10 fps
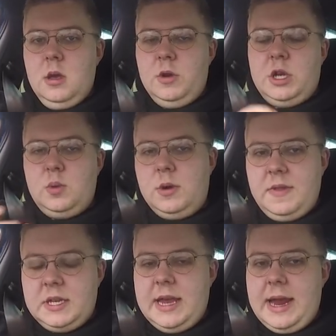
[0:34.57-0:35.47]
which is one of
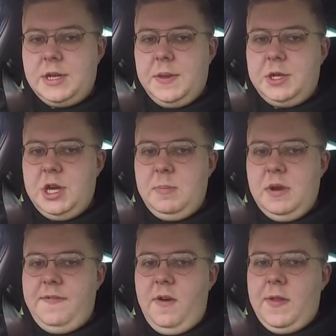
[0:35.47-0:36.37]
the settings on the
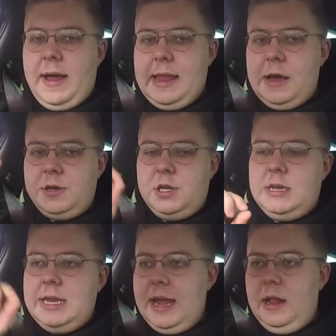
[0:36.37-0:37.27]
JB4 that allows you to
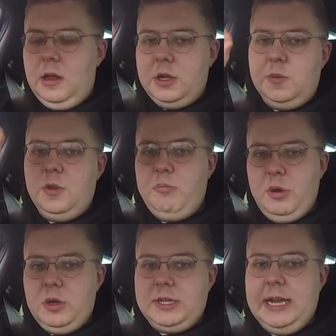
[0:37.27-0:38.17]
tailor some of the
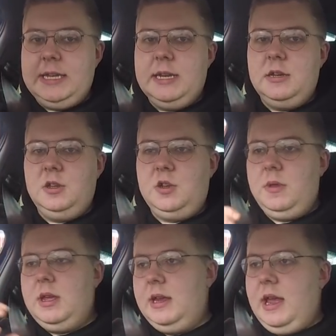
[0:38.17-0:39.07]
boost settings and some
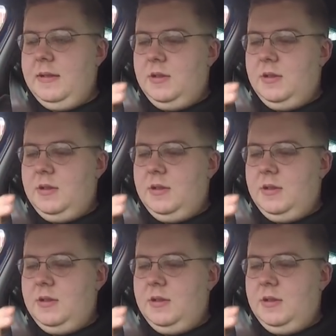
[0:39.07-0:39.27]
of the,